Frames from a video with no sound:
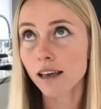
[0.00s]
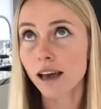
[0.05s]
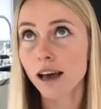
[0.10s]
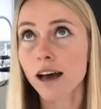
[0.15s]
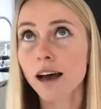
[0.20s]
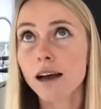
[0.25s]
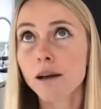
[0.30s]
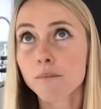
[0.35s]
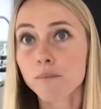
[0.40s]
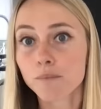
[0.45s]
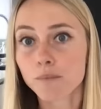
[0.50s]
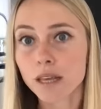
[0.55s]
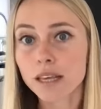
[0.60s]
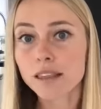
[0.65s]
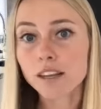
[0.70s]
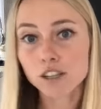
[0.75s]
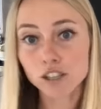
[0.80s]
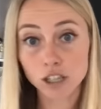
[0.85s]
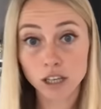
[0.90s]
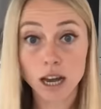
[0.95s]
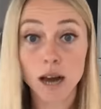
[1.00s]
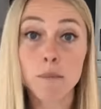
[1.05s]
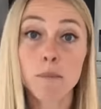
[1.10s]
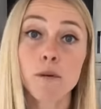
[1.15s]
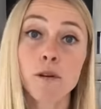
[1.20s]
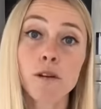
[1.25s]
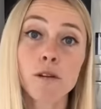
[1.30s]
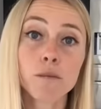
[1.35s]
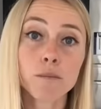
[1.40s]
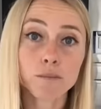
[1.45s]
Um, there's a
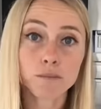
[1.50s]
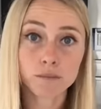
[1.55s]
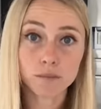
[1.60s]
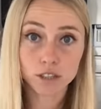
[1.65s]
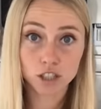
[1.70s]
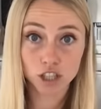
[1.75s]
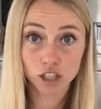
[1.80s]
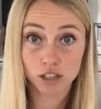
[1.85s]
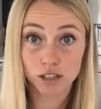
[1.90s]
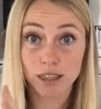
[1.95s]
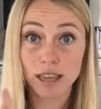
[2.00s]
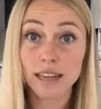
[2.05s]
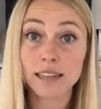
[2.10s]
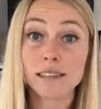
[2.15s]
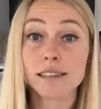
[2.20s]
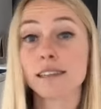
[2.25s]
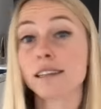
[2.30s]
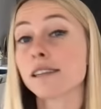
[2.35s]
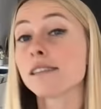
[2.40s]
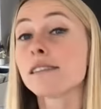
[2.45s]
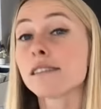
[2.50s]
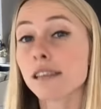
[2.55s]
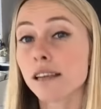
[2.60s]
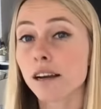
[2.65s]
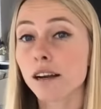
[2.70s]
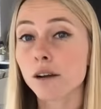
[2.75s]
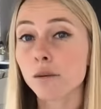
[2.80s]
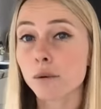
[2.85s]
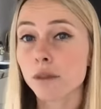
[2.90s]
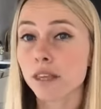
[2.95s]
couple just things to
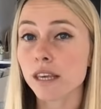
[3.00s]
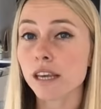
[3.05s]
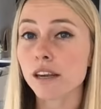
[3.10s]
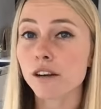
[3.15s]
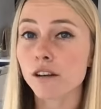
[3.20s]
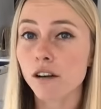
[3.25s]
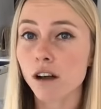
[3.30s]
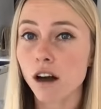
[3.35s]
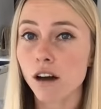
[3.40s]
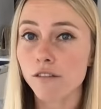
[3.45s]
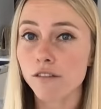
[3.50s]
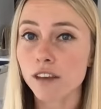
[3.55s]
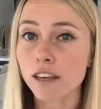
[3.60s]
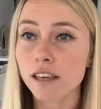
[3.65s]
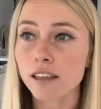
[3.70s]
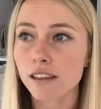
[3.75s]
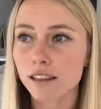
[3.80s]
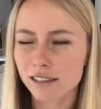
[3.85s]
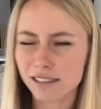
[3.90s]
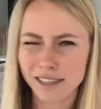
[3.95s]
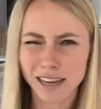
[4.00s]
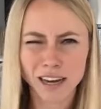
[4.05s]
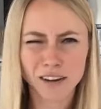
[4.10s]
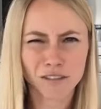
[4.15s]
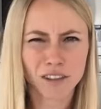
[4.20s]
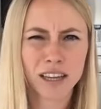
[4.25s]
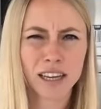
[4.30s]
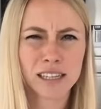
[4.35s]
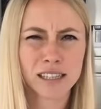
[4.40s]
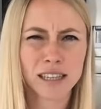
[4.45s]
consider with keto coffee. This is kind of
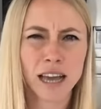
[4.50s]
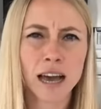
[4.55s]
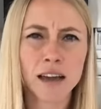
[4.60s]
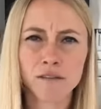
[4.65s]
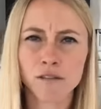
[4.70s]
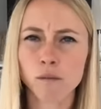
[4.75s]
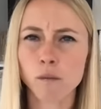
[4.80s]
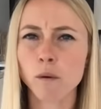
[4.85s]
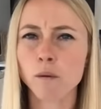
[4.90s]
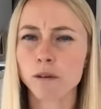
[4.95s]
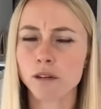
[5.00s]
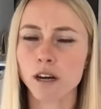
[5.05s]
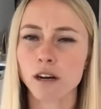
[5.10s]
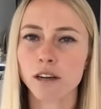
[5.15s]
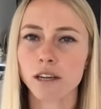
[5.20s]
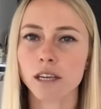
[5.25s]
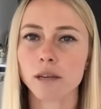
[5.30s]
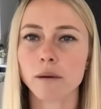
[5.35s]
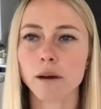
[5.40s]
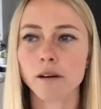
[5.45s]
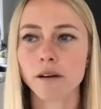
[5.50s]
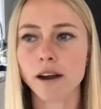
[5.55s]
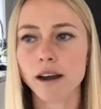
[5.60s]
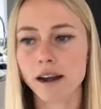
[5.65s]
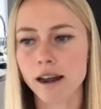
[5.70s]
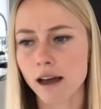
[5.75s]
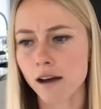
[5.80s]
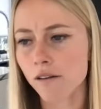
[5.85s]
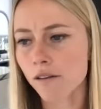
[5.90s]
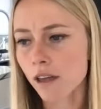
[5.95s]
like aside from what we're talking about right
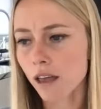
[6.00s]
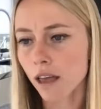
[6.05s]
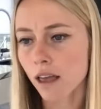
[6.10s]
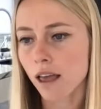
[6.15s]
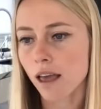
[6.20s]
now.